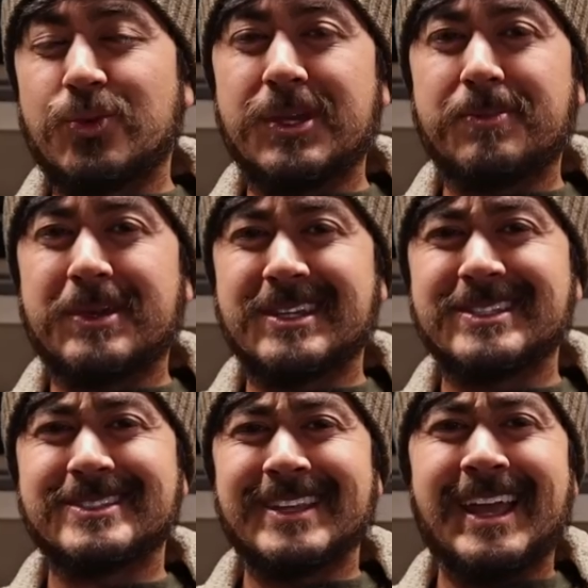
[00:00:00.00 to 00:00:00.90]
a week
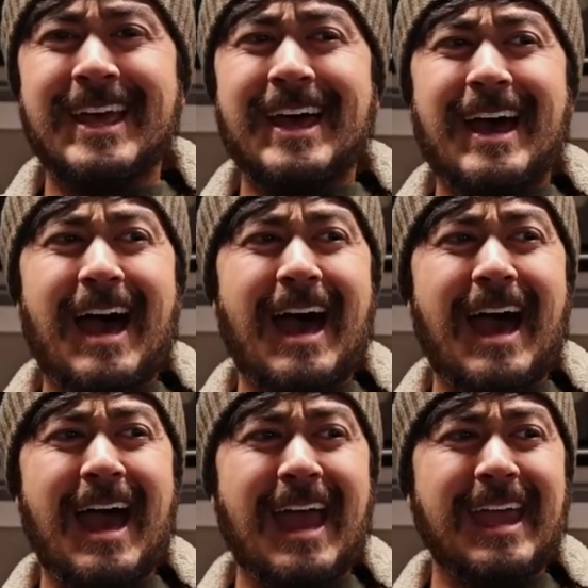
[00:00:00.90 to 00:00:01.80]
because
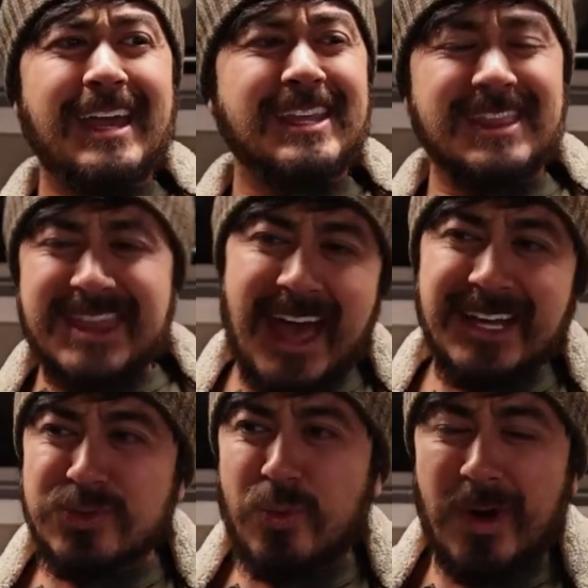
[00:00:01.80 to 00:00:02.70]
that
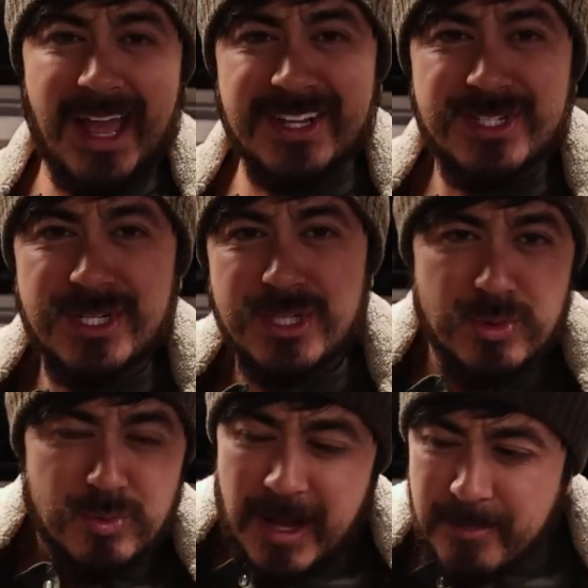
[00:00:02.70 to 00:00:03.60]
is what I
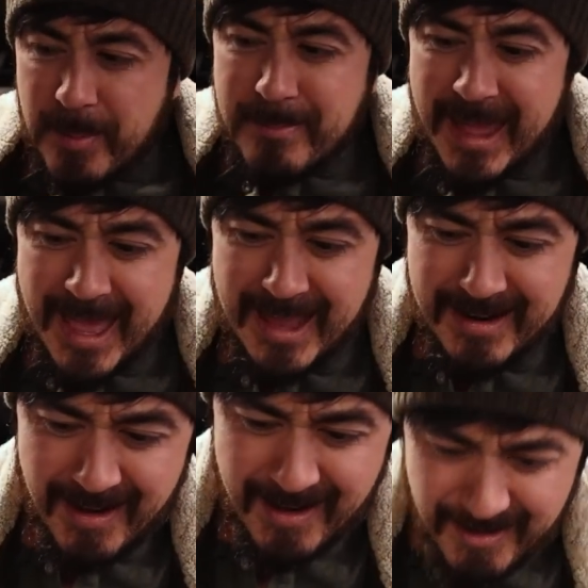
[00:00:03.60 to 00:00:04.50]
do. I'm a
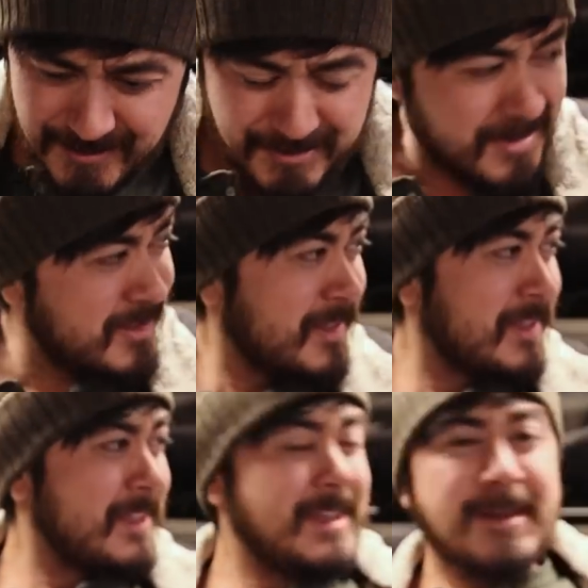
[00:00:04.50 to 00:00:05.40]
man of
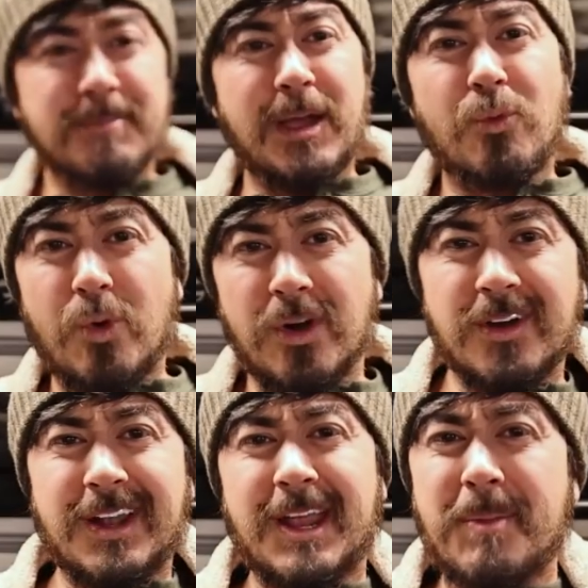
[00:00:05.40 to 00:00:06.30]
my word.